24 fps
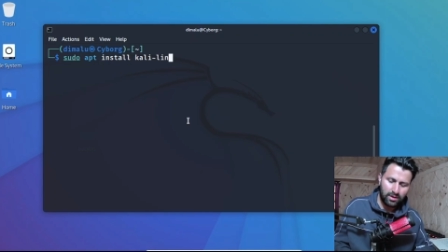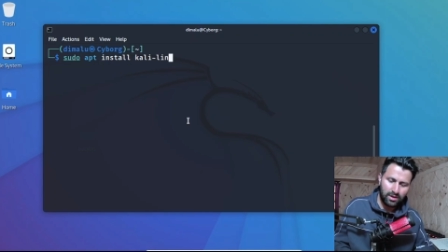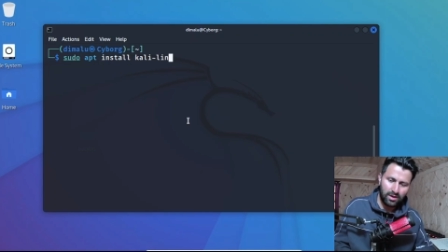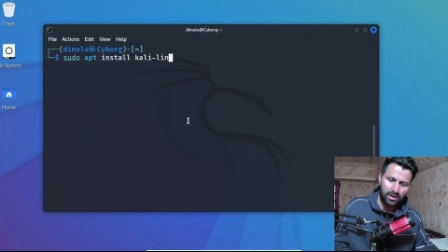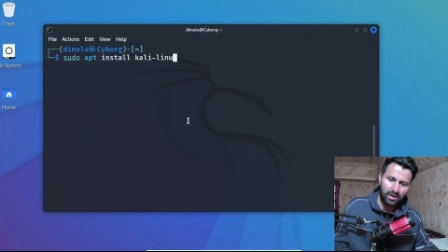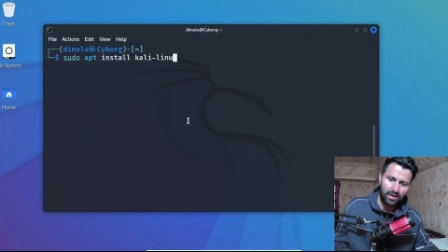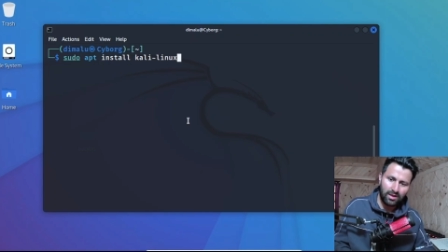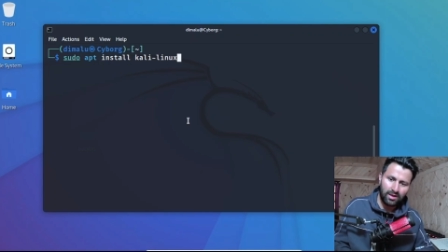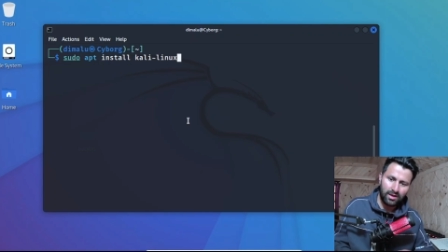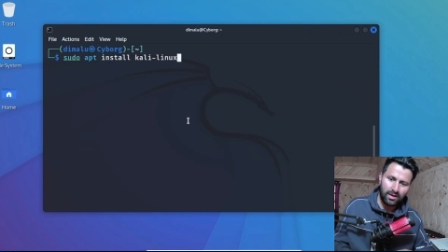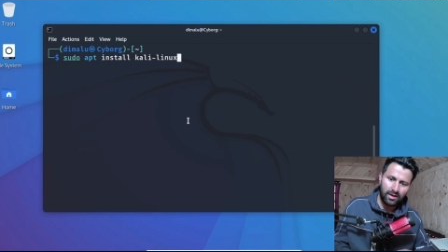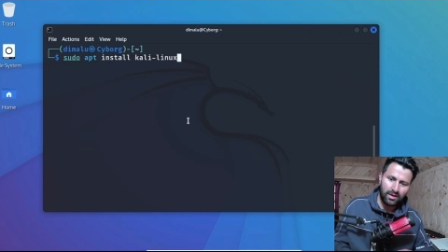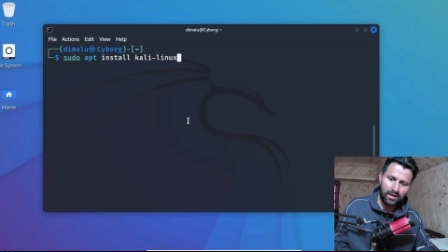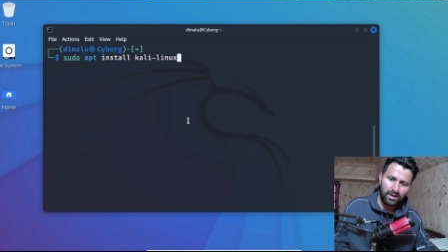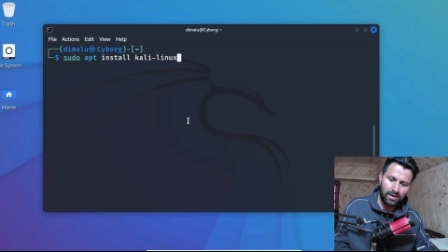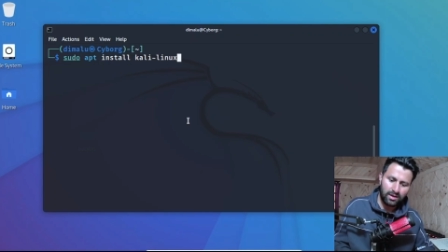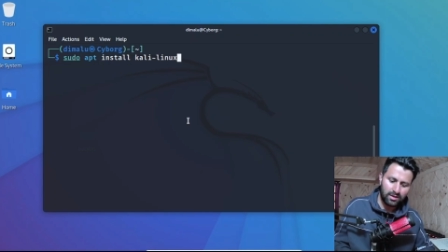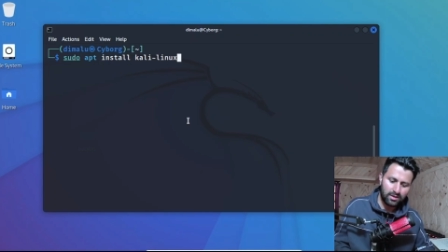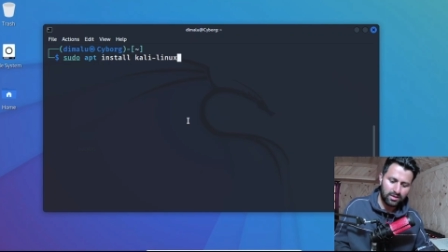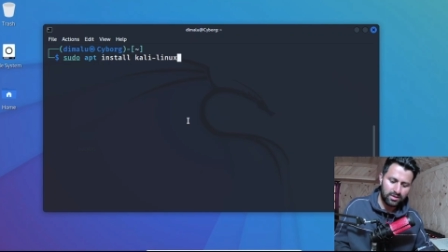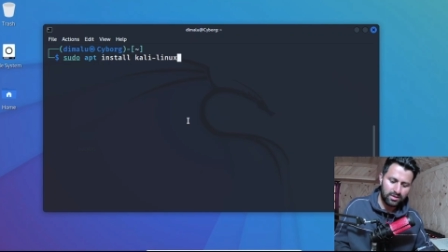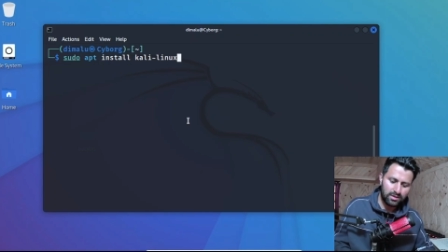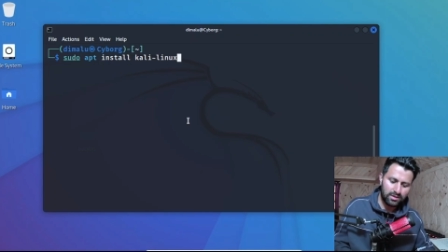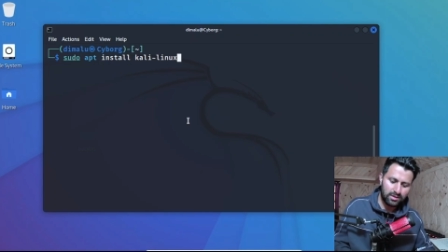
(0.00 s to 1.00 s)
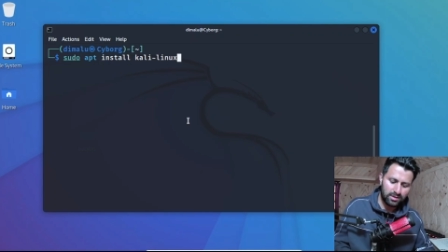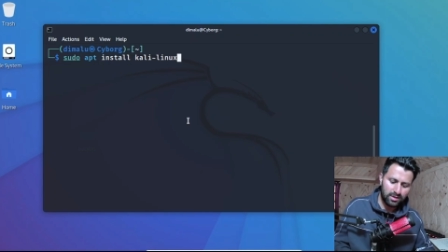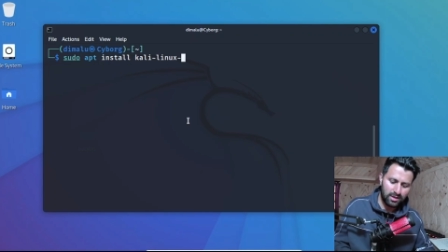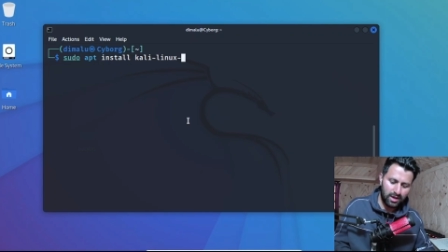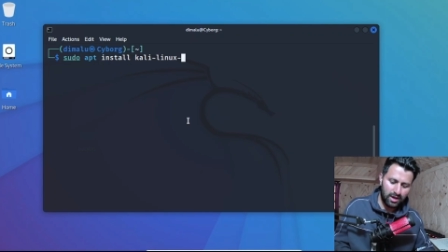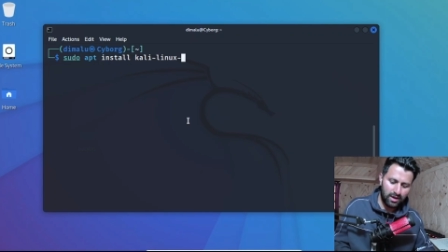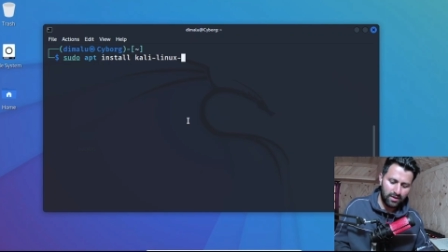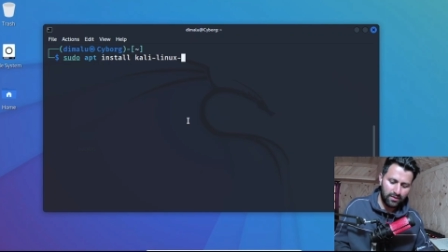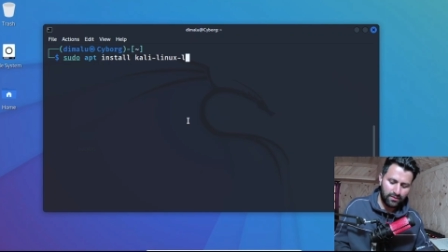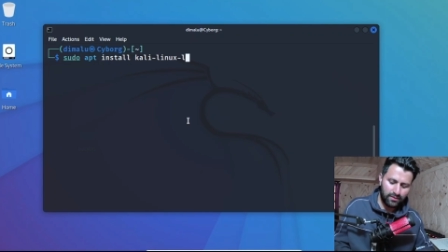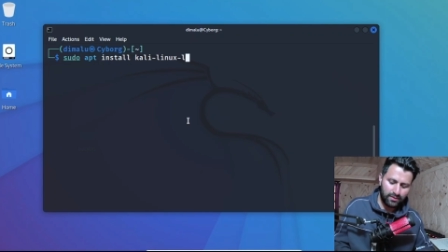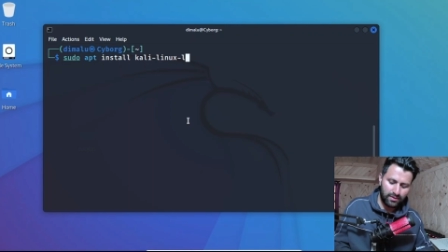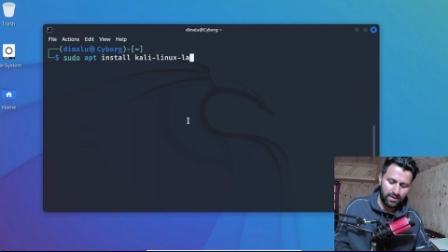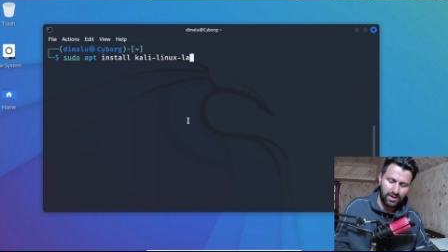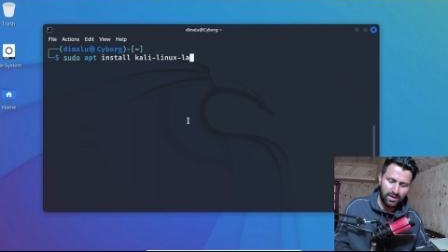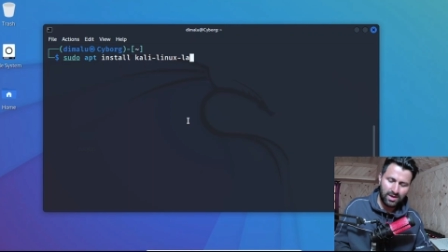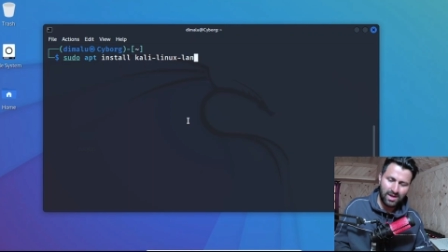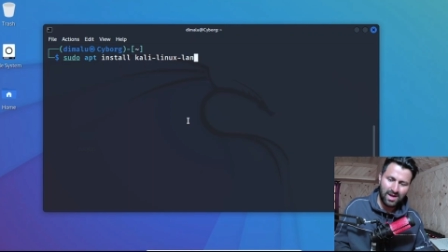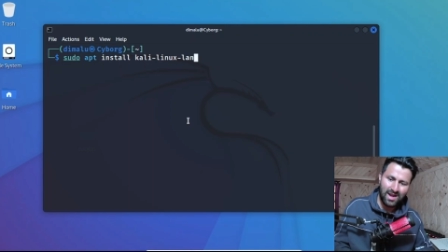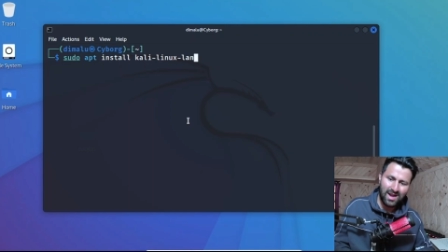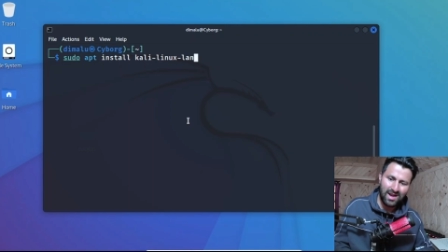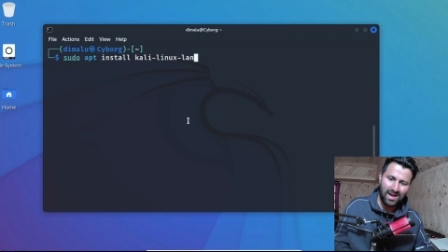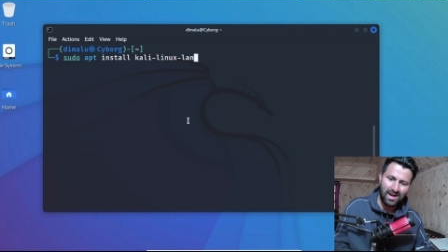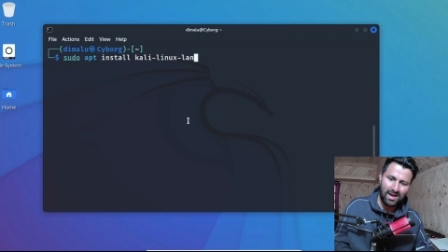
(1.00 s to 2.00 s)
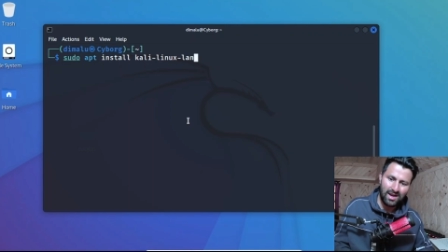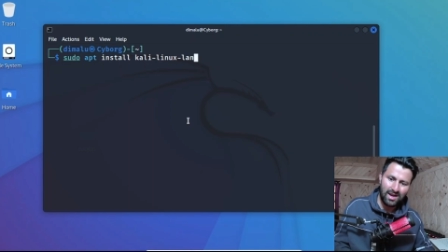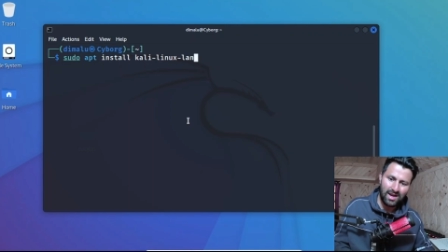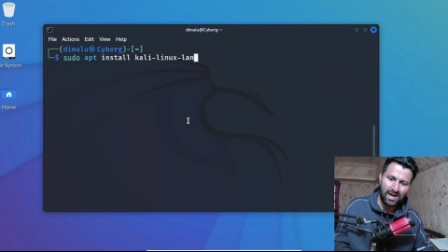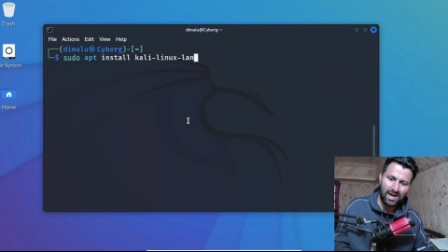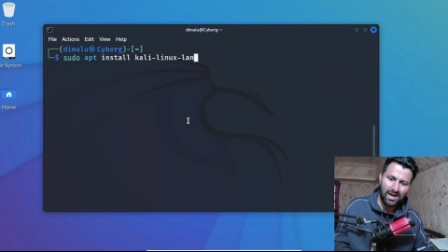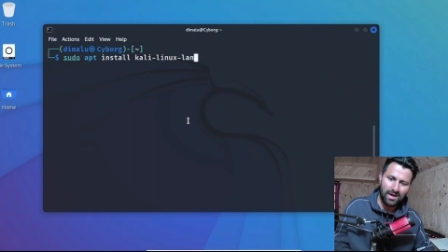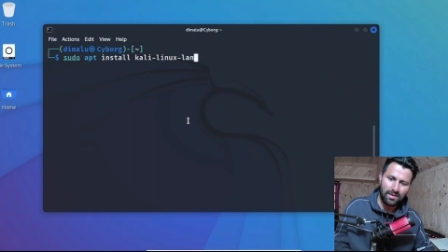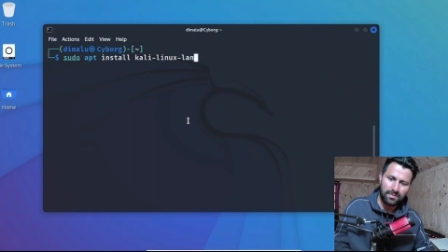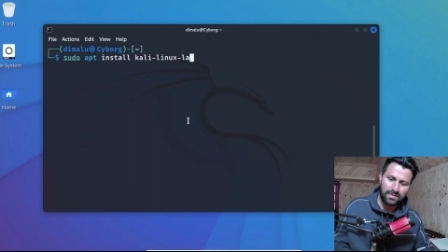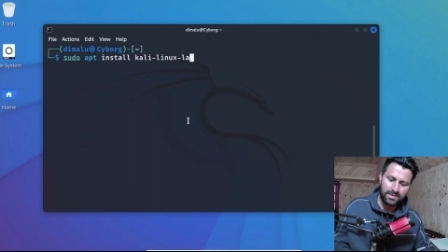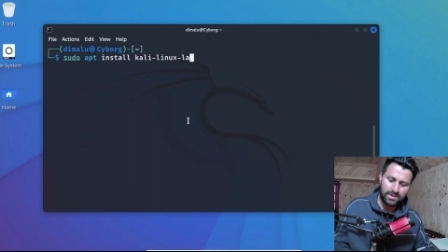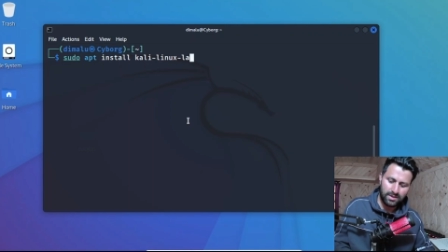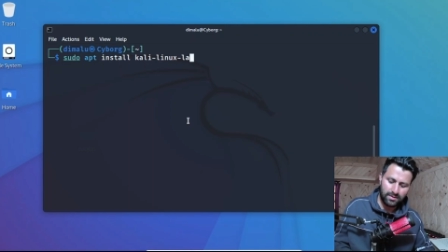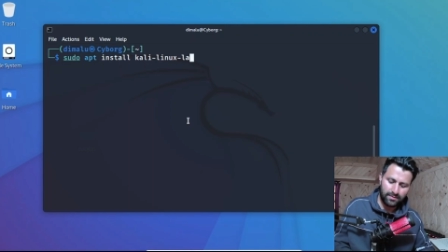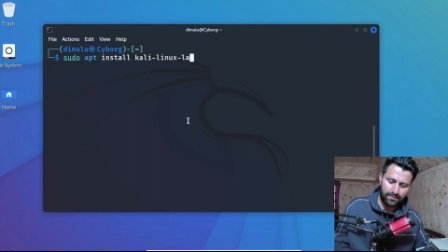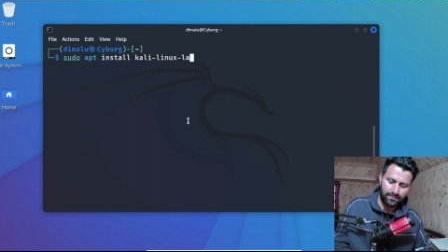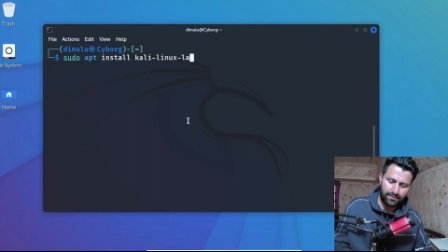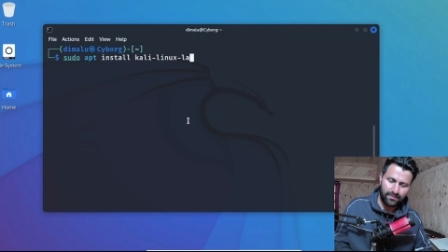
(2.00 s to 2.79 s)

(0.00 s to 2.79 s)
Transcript: linux hyphen labs.